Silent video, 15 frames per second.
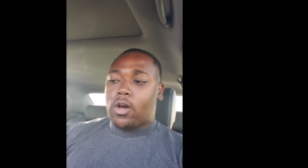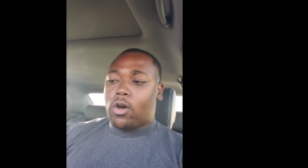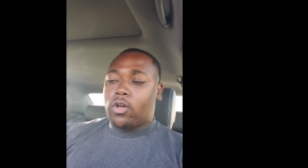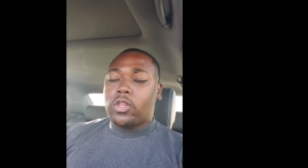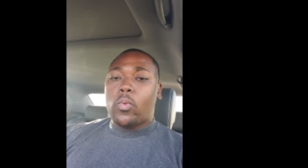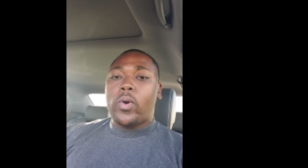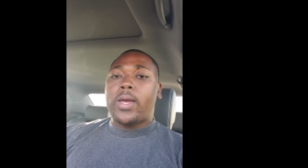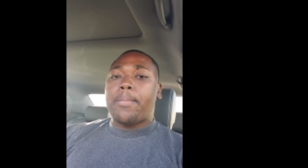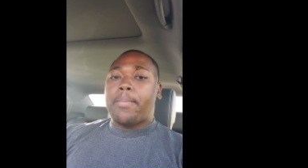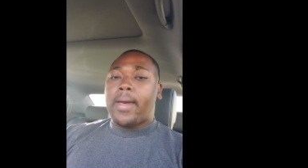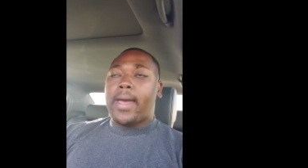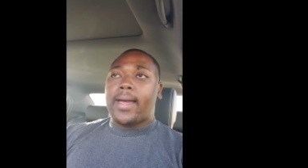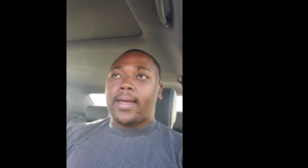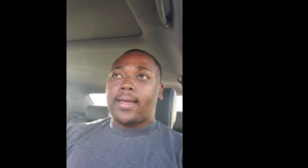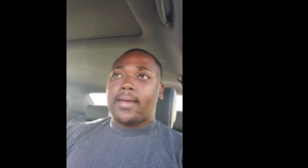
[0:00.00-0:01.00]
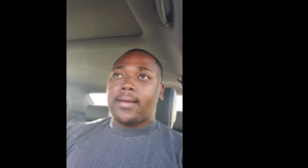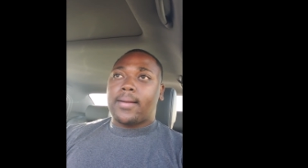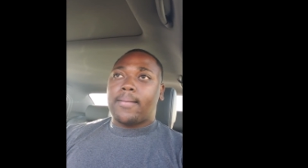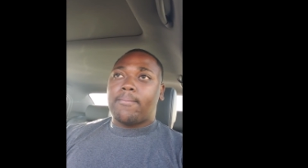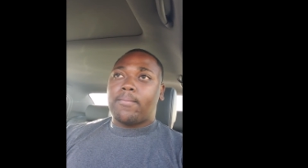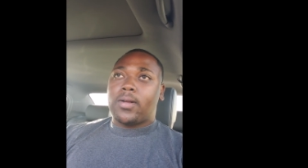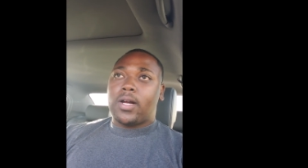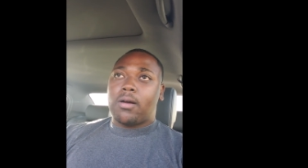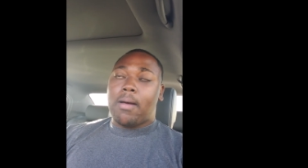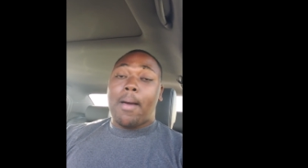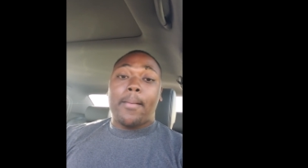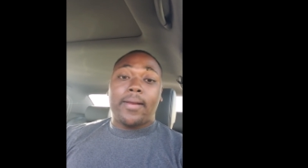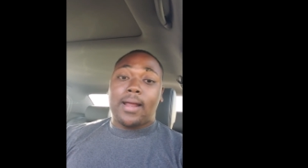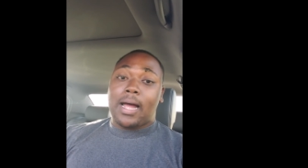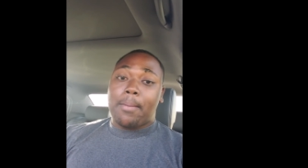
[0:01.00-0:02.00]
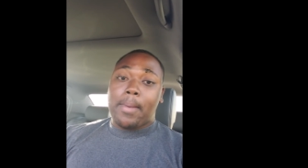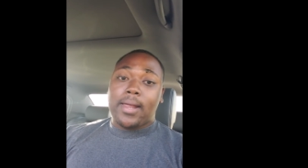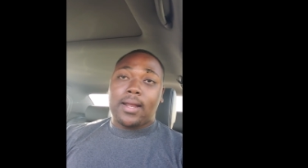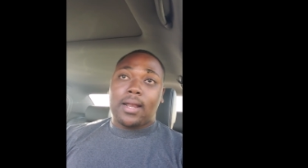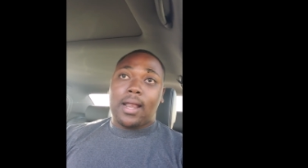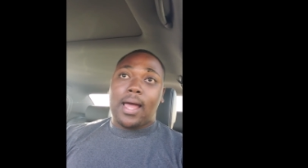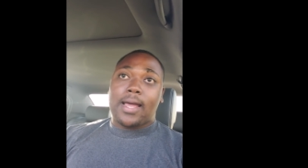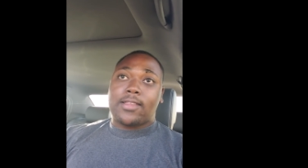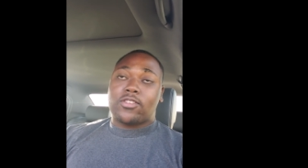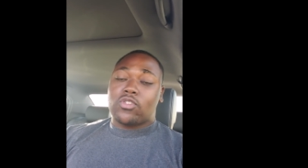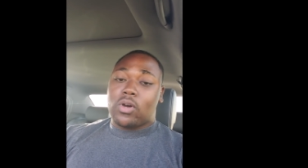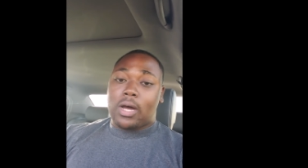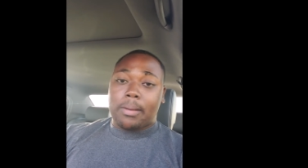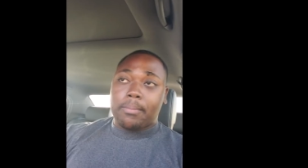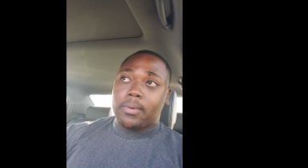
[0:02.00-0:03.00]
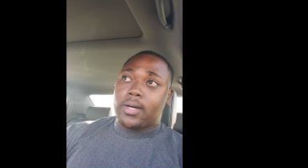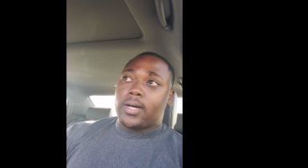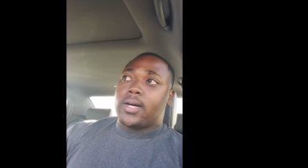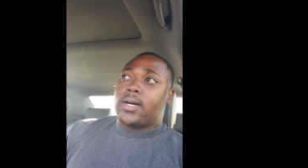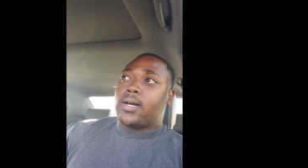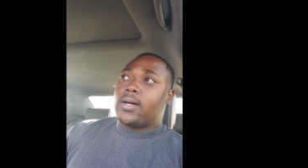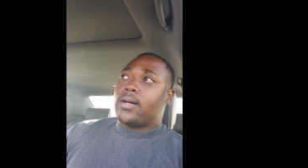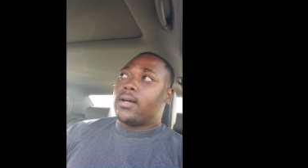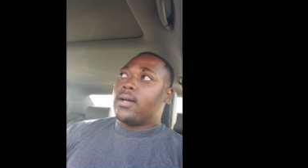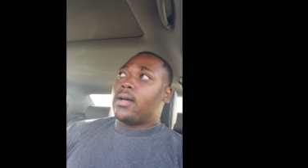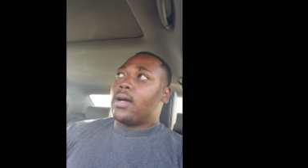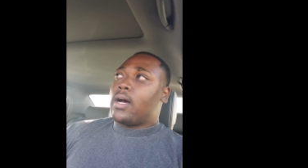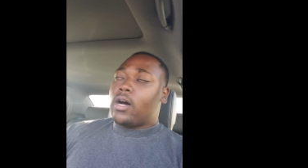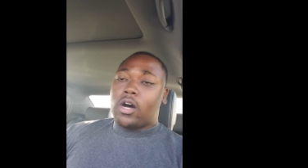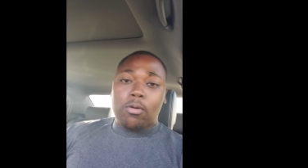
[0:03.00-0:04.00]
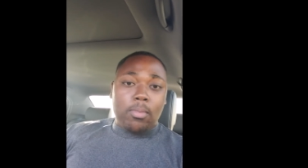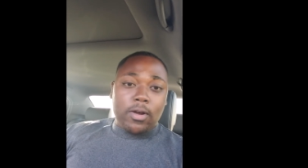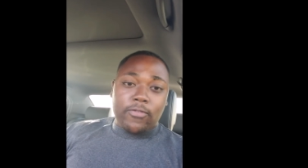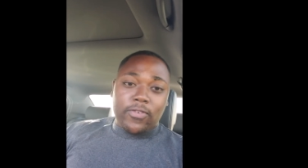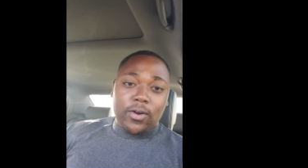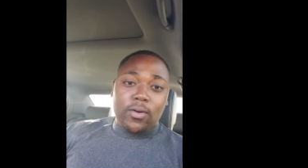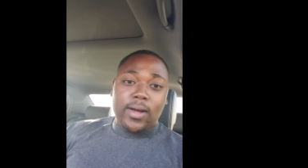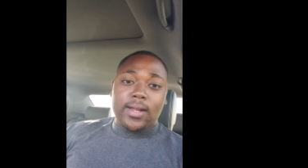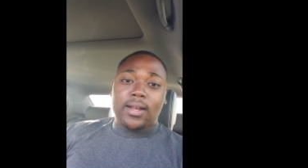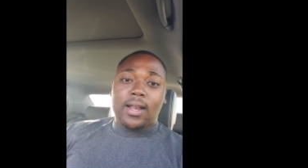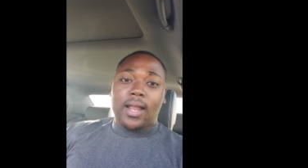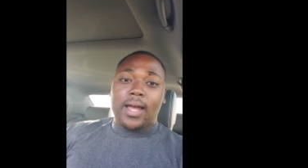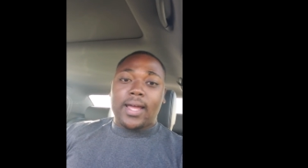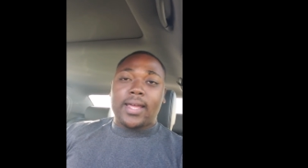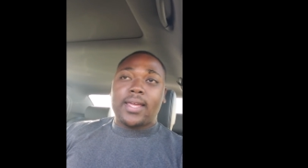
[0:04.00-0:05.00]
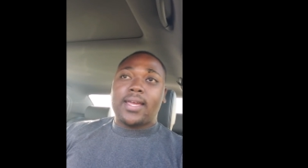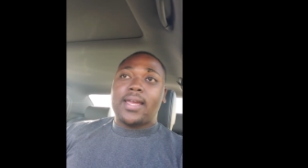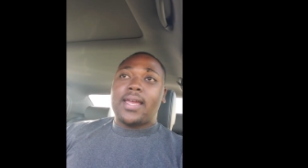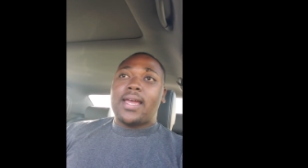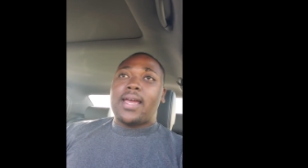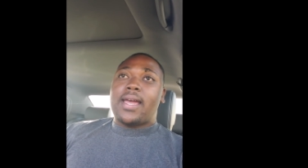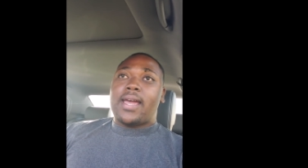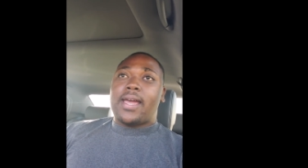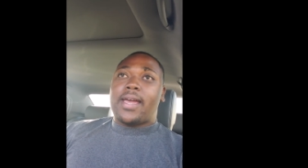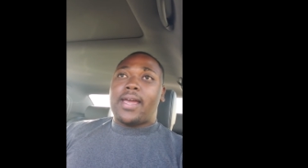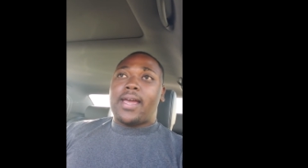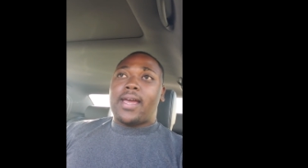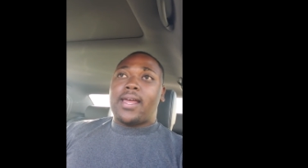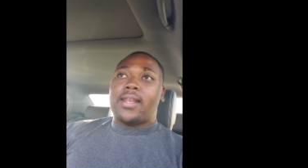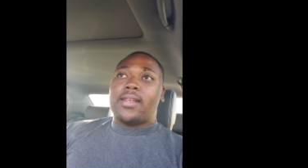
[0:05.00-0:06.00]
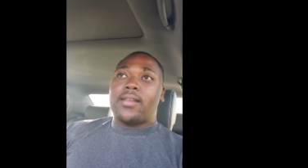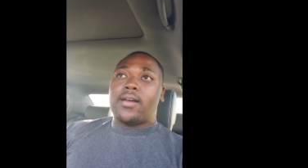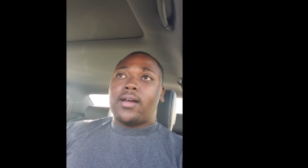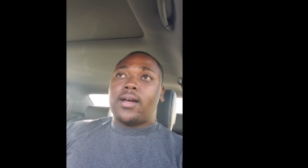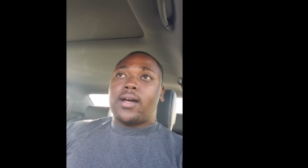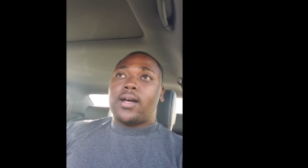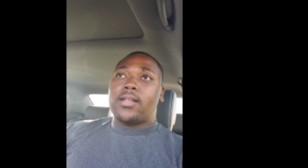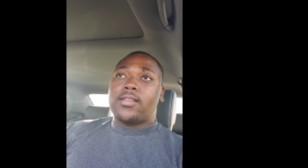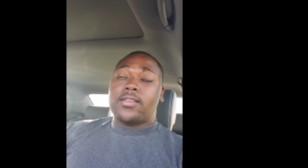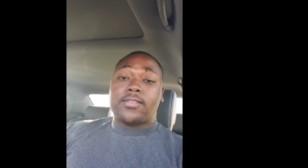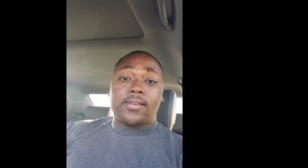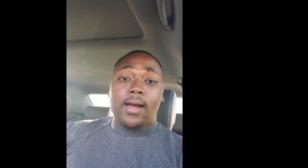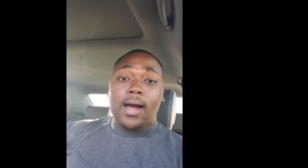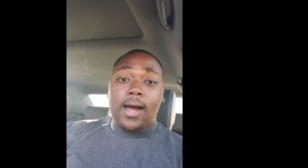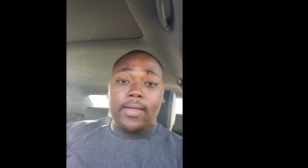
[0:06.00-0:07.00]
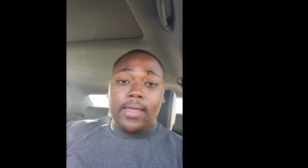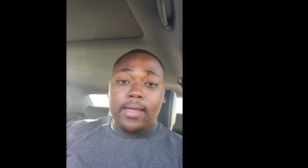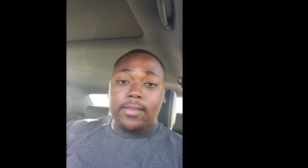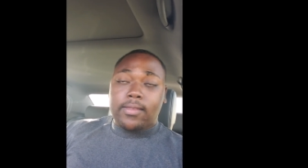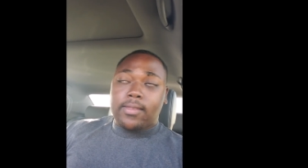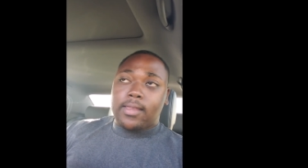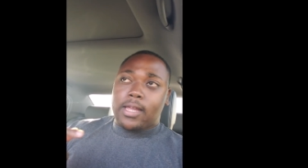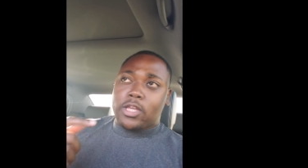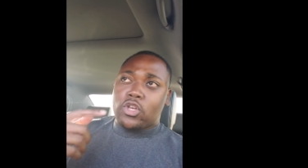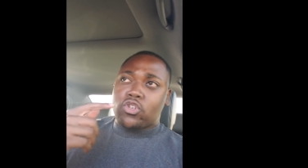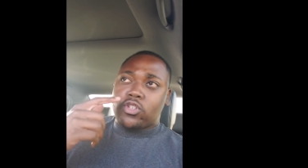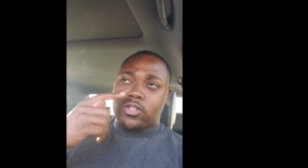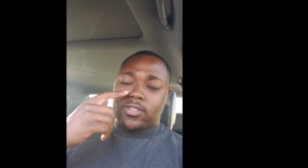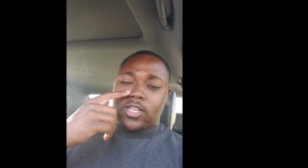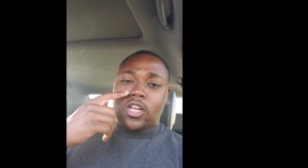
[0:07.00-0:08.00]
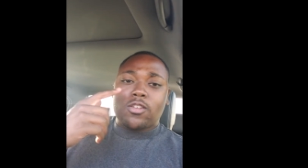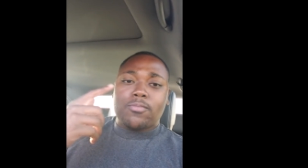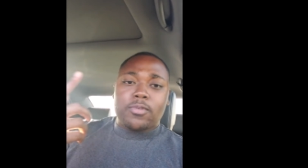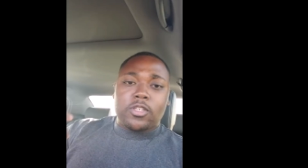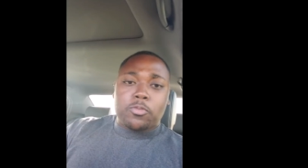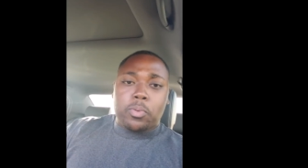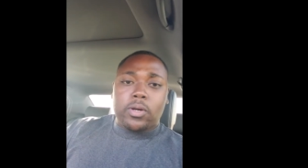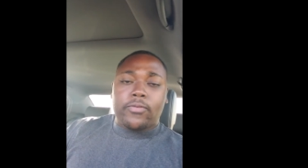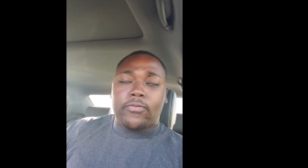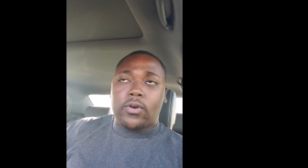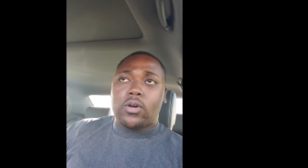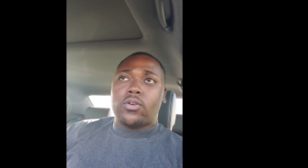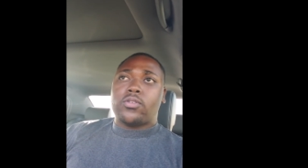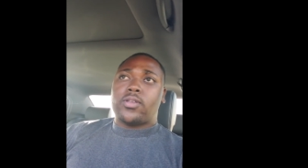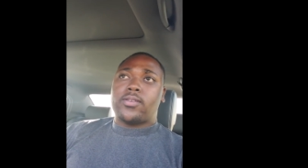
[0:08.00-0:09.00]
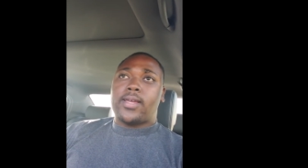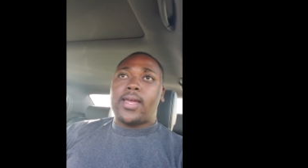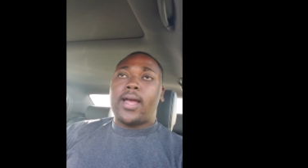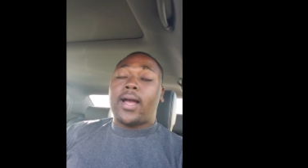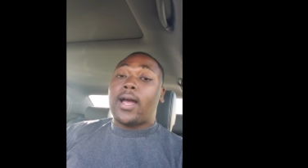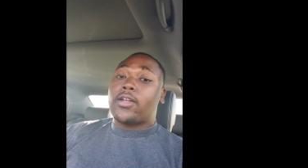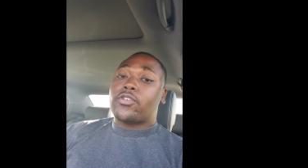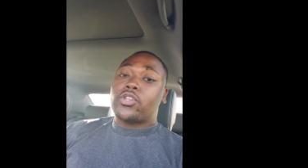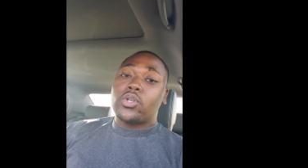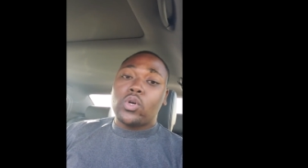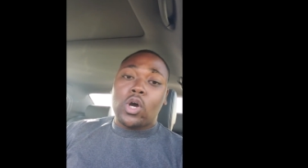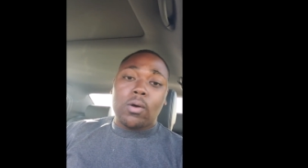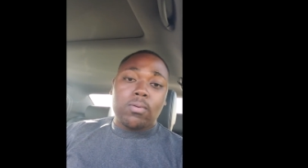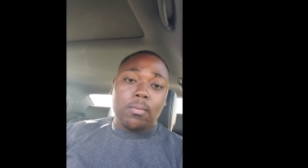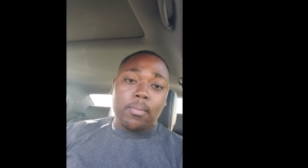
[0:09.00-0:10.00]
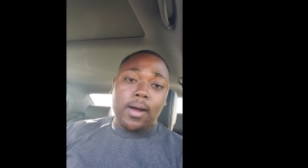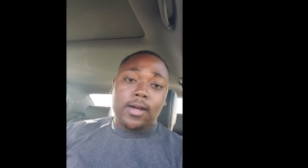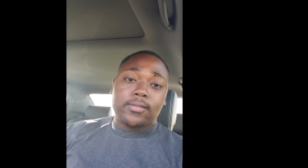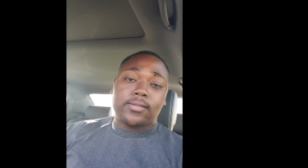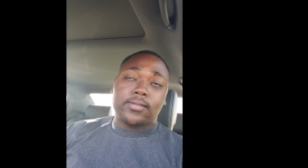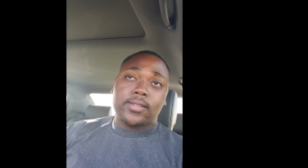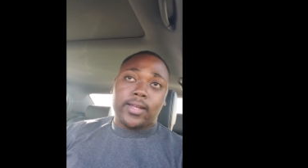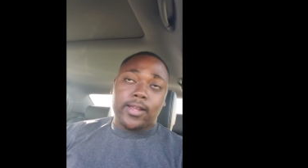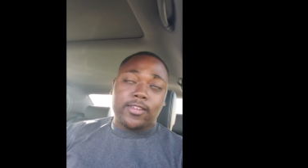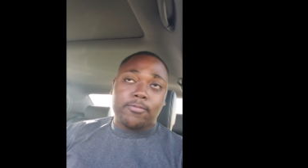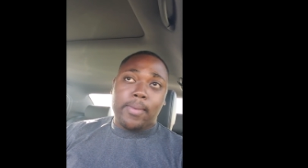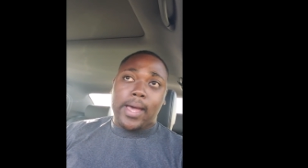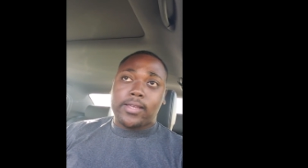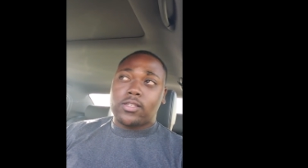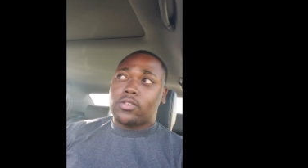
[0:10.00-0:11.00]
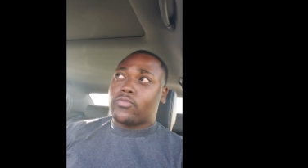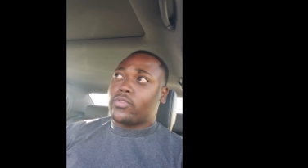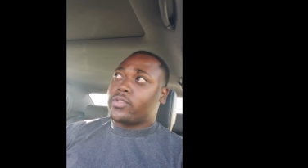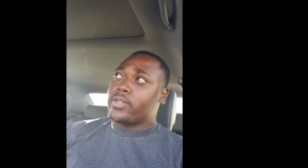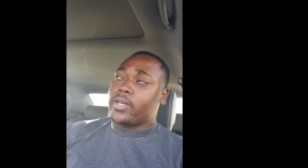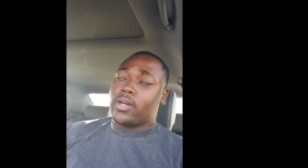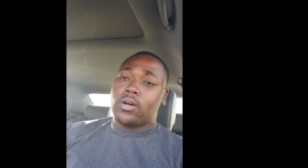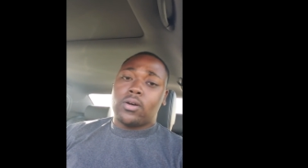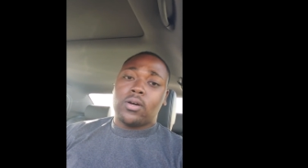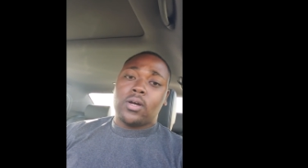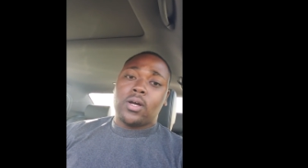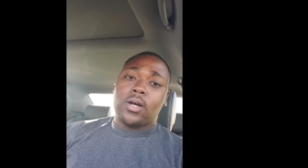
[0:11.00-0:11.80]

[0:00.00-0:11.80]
On the way back, I'm at, I'm at a light, so I'm uh, on my phone at a light, and uh, this guy that, that usually sells me Sprint phones says, "Hey, I got two open box 10s Maxes for sale.